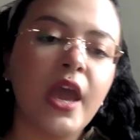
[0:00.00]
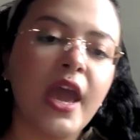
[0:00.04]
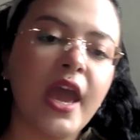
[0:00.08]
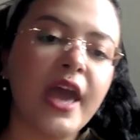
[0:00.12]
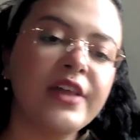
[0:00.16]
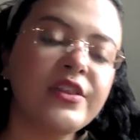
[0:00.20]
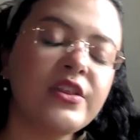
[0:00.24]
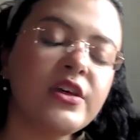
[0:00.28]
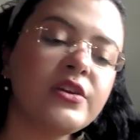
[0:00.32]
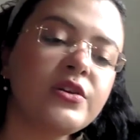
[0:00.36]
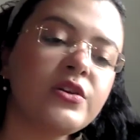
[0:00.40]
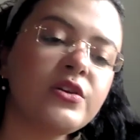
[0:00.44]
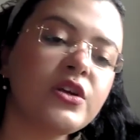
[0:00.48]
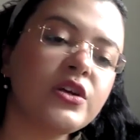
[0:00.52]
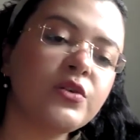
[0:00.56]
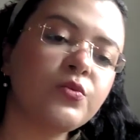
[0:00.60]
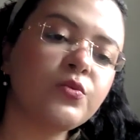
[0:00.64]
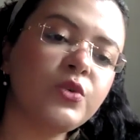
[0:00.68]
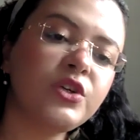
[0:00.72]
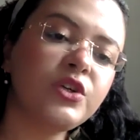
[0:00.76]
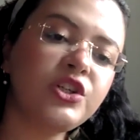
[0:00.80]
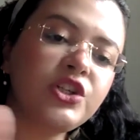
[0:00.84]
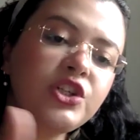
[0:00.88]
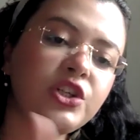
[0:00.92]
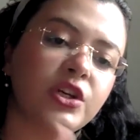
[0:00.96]
And then
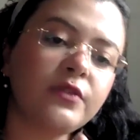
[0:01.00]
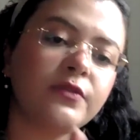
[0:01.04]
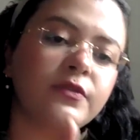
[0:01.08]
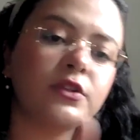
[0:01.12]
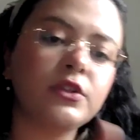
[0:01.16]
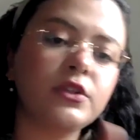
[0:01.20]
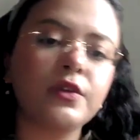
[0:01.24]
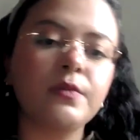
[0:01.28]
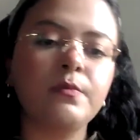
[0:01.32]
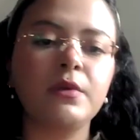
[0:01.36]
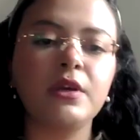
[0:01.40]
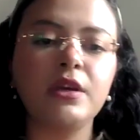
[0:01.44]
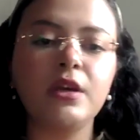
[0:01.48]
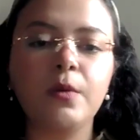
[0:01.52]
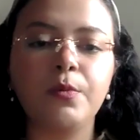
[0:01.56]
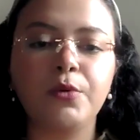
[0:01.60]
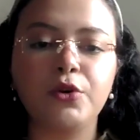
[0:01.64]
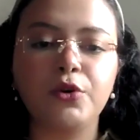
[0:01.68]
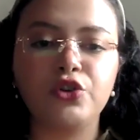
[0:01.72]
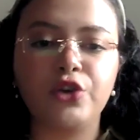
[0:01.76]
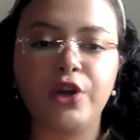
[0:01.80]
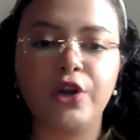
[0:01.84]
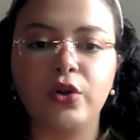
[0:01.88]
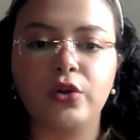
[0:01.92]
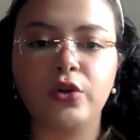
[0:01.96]
we shift to media
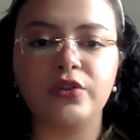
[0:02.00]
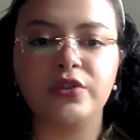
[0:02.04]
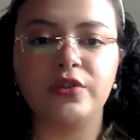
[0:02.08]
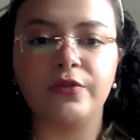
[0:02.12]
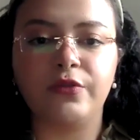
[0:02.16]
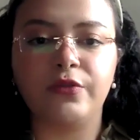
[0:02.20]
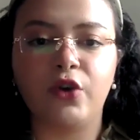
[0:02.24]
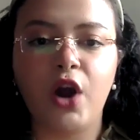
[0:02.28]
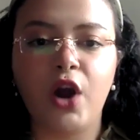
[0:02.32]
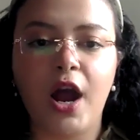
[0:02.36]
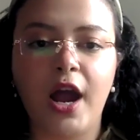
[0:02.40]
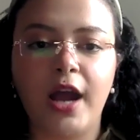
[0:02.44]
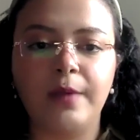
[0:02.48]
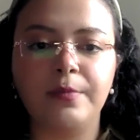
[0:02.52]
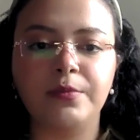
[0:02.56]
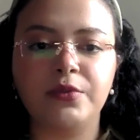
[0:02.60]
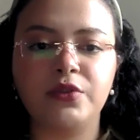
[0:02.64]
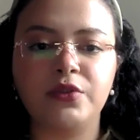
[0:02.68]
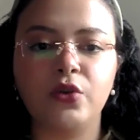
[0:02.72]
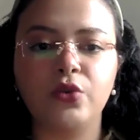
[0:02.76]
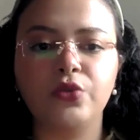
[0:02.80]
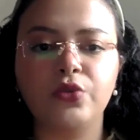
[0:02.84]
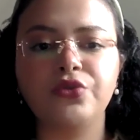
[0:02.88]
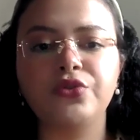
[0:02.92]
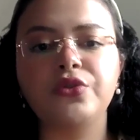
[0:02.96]
portrayals of crime.
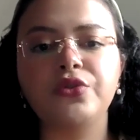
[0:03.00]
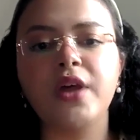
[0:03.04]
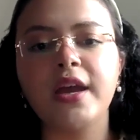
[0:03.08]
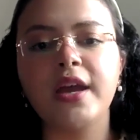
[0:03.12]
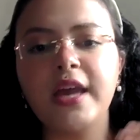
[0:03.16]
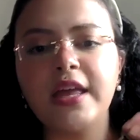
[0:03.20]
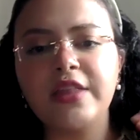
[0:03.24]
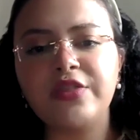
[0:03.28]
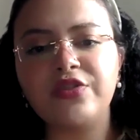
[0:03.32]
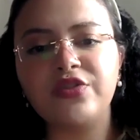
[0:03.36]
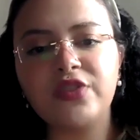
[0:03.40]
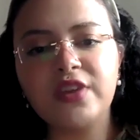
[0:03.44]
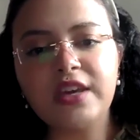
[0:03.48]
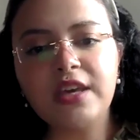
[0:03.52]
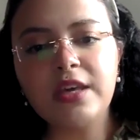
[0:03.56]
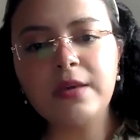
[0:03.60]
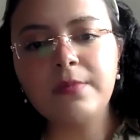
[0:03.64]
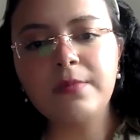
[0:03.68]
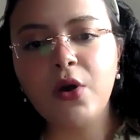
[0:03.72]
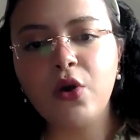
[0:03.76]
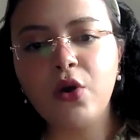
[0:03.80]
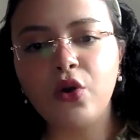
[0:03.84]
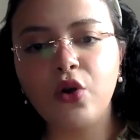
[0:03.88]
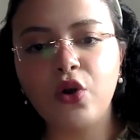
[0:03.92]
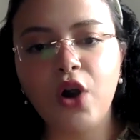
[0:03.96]
So again, thinking
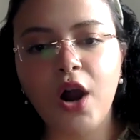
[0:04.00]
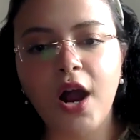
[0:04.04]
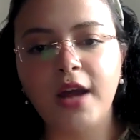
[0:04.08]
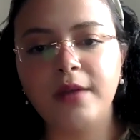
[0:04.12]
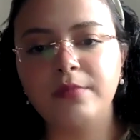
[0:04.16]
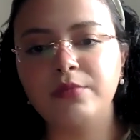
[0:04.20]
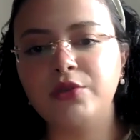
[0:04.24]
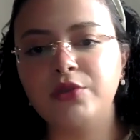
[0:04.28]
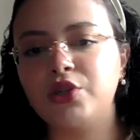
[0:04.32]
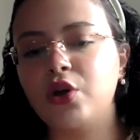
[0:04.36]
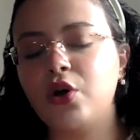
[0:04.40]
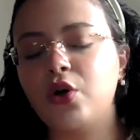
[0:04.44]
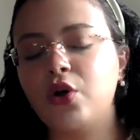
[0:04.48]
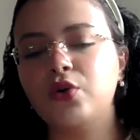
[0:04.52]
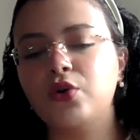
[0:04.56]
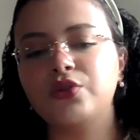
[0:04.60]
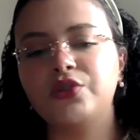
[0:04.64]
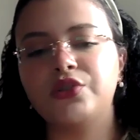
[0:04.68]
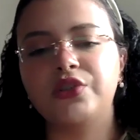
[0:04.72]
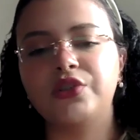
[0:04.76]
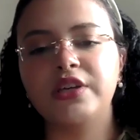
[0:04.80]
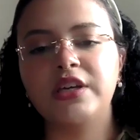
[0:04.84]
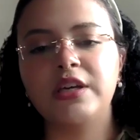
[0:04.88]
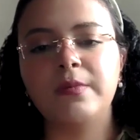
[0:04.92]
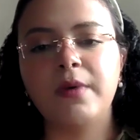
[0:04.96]
about crime
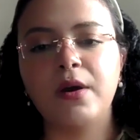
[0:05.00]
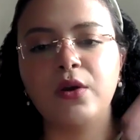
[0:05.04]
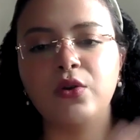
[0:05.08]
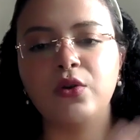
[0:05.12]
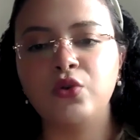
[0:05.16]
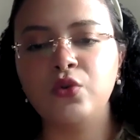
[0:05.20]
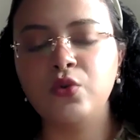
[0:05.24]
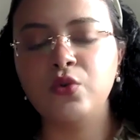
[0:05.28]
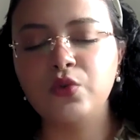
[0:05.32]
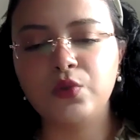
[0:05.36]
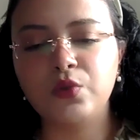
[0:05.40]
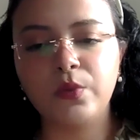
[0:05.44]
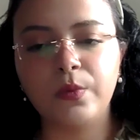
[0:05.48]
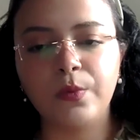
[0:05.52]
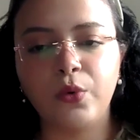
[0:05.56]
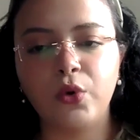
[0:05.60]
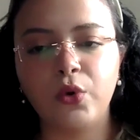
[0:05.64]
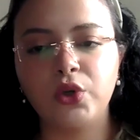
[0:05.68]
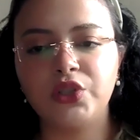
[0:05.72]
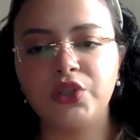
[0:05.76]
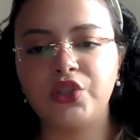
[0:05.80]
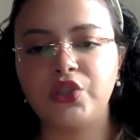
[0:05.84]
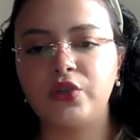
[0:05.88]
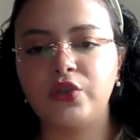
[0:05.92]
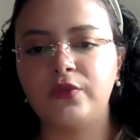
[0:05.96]
shows, thinking about news
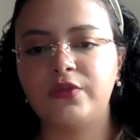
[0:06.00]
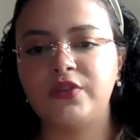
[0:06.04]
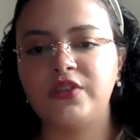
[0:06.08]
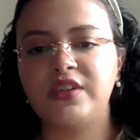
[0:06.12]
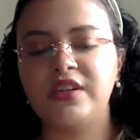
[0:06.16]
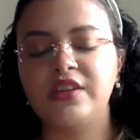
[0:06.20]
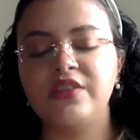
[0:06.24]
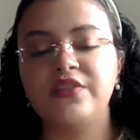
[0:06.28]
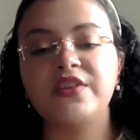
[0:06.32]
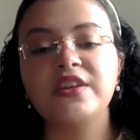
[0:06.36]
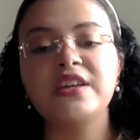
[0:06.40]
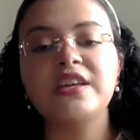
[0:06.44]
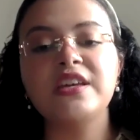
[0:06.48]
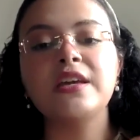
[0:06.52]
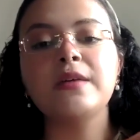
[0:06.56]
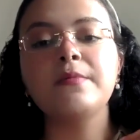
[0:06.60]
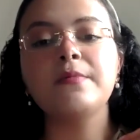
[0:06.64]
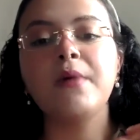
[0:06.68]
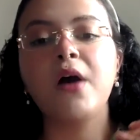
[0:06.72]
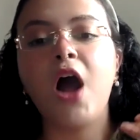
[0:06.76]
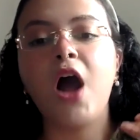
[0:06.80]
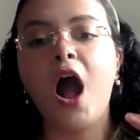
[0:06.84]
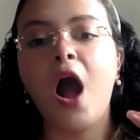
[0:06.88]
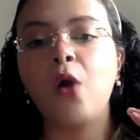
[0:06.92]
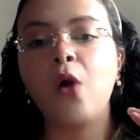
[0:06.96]
reports you've seen, thinking
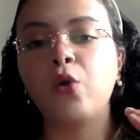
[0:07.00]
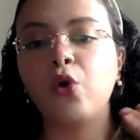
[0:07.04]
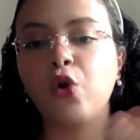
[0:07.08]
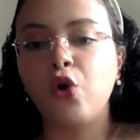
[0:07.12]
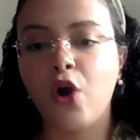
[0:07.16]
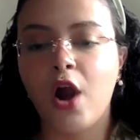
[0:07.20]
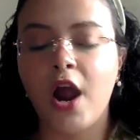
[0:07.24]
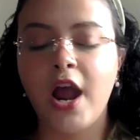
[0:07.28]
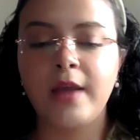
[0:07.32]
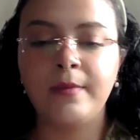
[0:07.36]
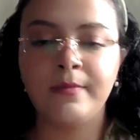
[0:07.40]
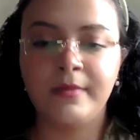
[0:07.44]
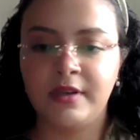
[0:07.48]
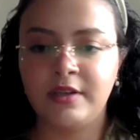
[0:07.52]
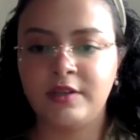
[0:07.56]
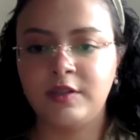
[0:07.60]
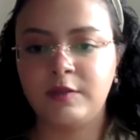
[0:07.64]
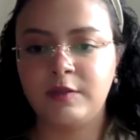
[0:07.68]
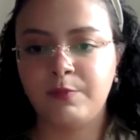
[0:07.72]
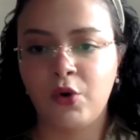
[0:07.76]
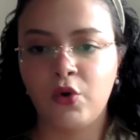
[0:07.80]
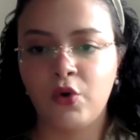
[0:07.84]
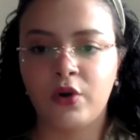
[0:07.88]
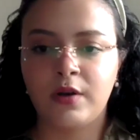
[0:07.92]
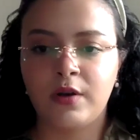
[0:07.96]
about how crime is
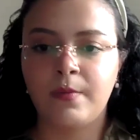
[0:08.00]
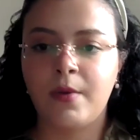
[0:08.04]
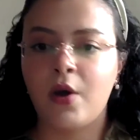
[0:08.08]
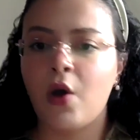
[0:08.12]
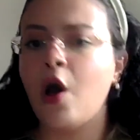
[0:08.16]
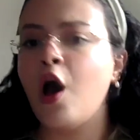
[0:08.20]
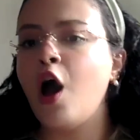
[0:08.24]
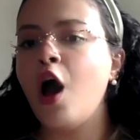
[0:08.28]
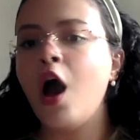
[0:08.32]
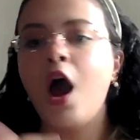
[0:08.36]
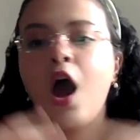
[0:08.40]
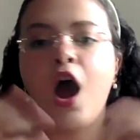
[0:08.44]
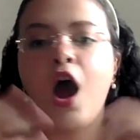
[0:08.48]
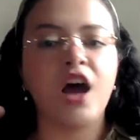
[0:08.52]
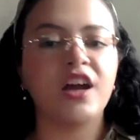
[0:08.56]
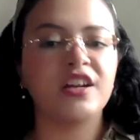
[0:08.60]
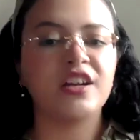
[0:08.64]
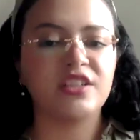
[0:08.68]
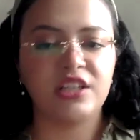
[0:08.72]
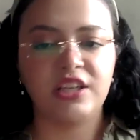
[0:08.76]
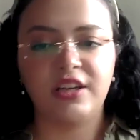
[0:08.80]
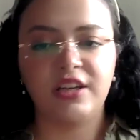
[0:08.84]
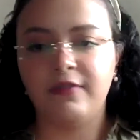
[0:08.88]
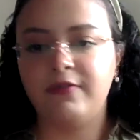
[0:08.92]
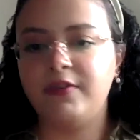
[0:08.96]
spoken about on
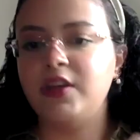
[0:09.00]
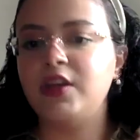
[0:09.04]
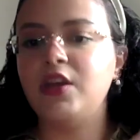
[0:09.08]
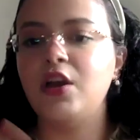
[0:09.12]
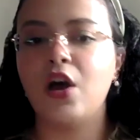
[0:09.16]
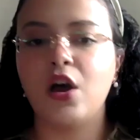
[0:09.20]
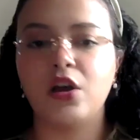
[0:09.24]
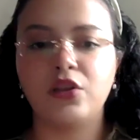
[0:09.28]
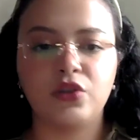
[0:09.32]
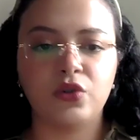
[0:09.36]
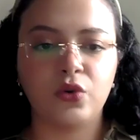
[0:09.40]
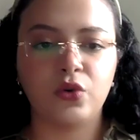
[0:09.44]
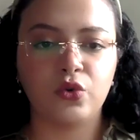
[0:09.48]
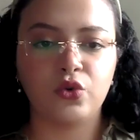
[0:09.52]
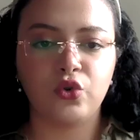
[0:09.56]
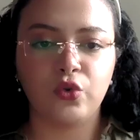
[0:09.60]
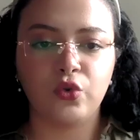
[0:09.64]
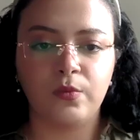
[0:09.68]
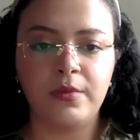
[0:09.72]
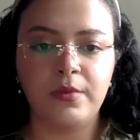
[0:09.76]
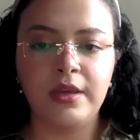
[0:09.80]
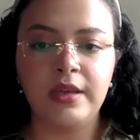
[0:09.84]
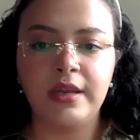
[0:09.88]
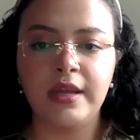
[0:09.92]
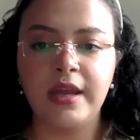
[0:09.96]
TV, on social
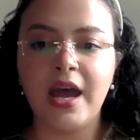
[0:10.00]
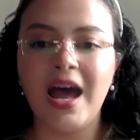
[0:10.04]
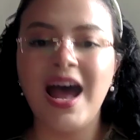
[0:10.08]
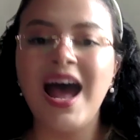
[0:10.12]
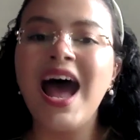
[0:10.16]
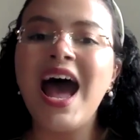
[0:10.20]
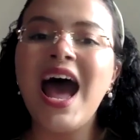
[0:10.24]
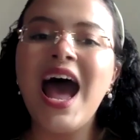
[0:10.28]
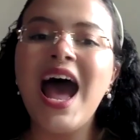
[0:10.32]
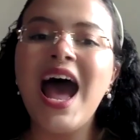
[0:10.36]
media,